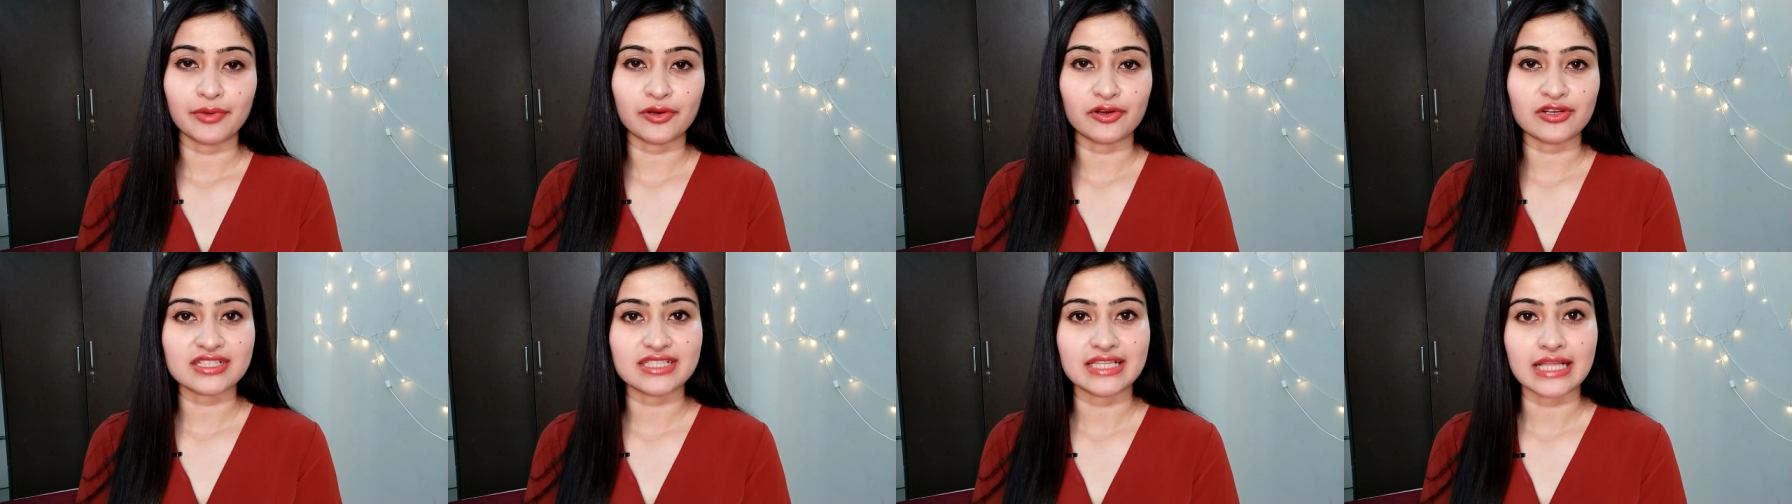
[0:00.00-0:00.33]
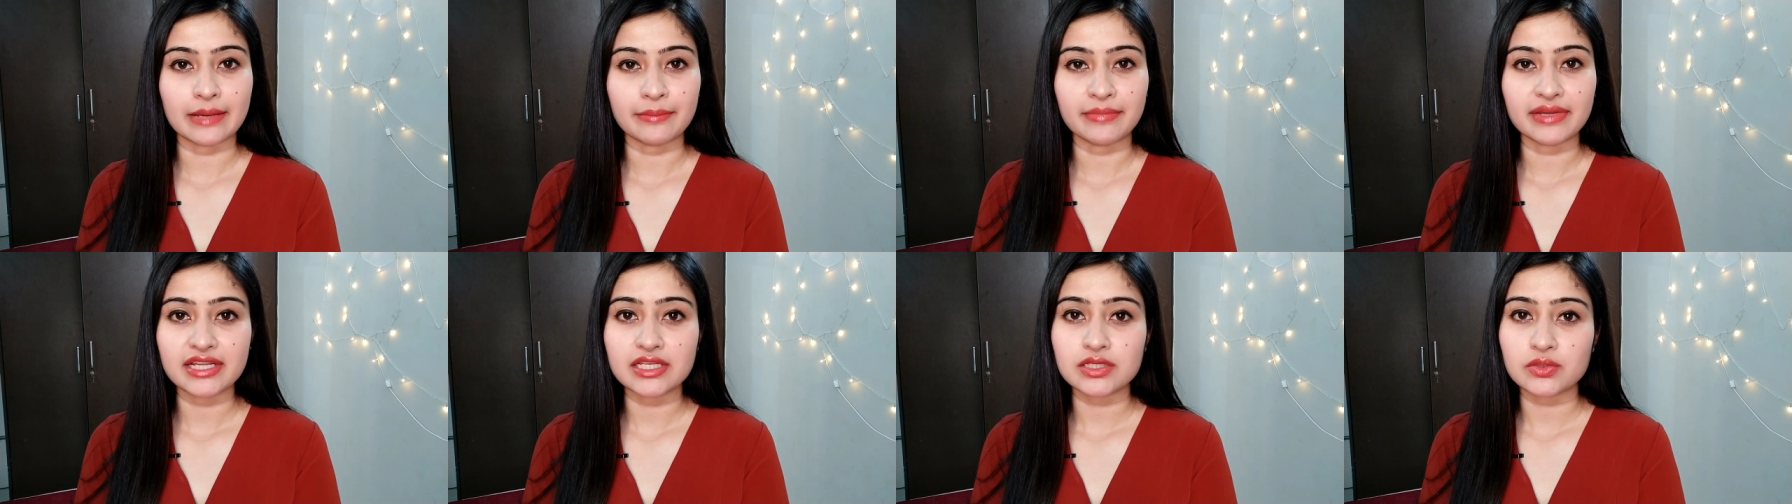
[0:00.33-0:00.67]
because
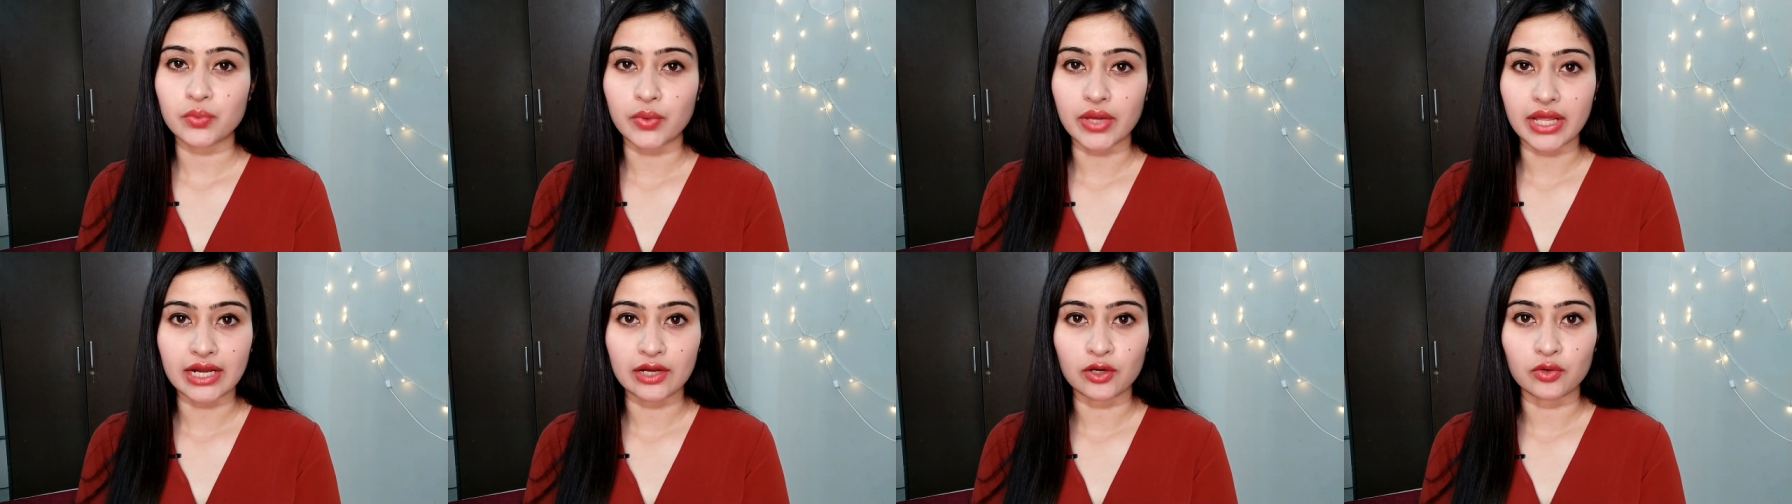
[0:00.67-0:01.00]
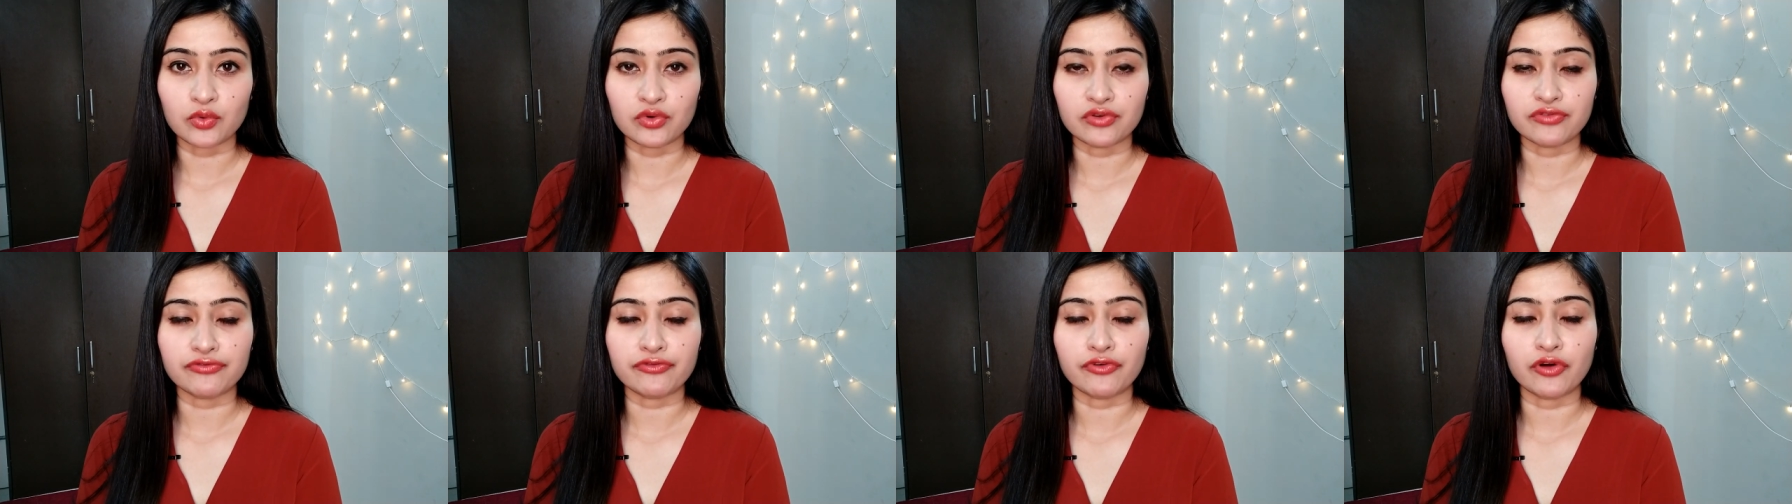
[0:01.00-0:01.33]
lemon is well
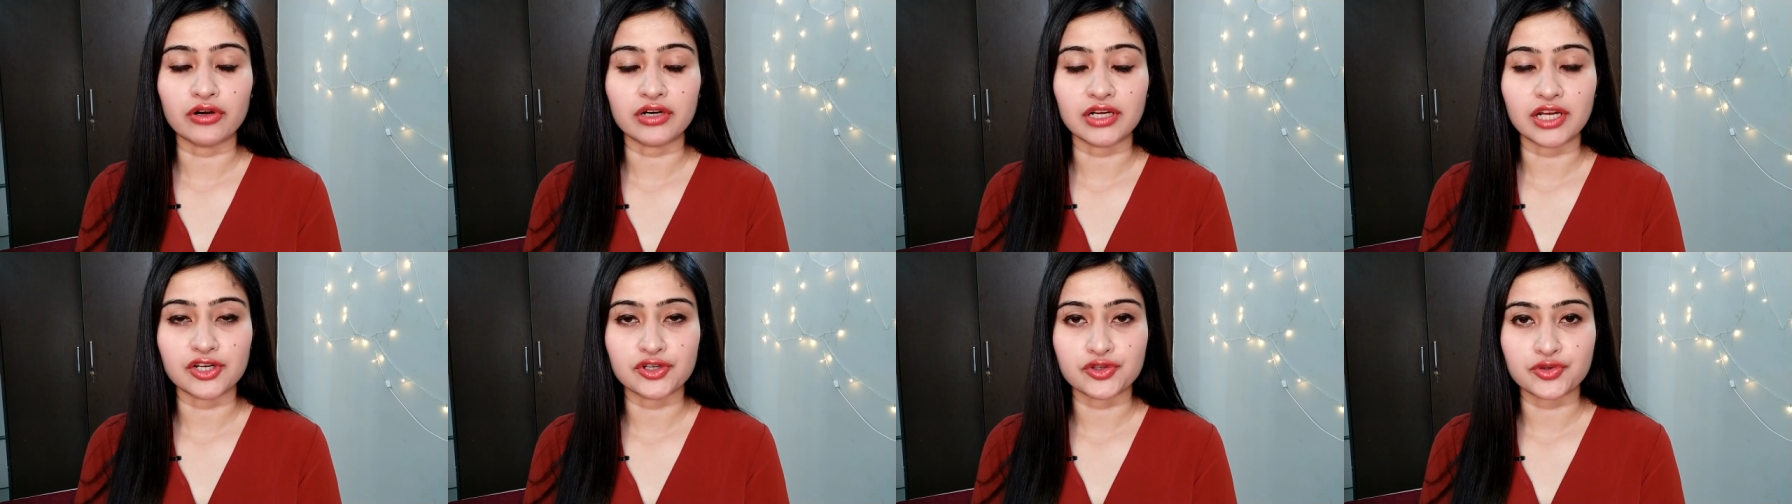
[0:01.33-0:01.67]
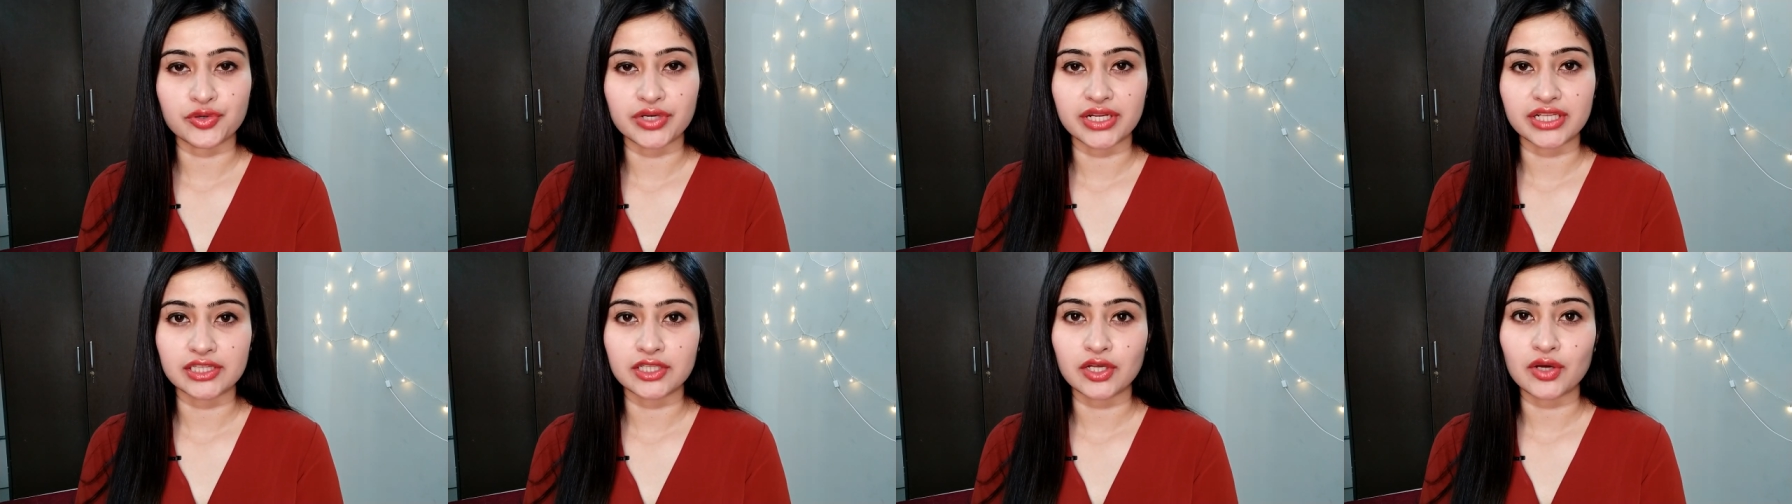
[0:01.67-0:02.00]
known for
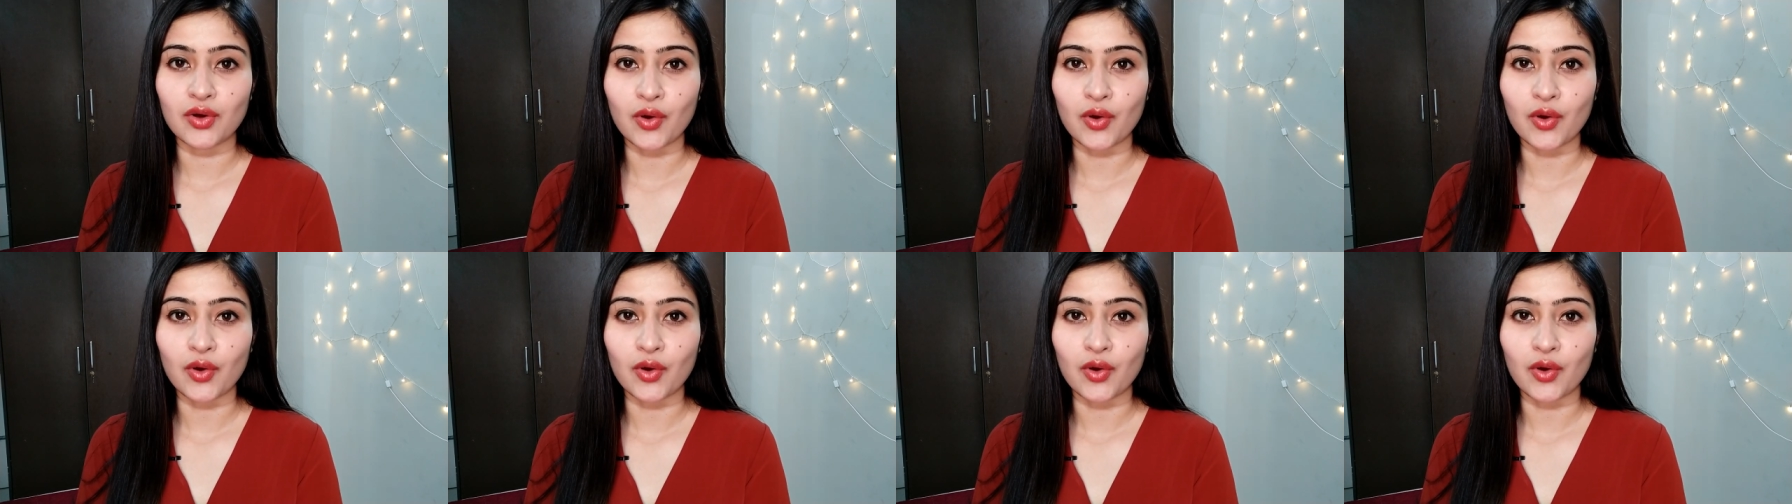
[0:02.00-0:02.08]
controlling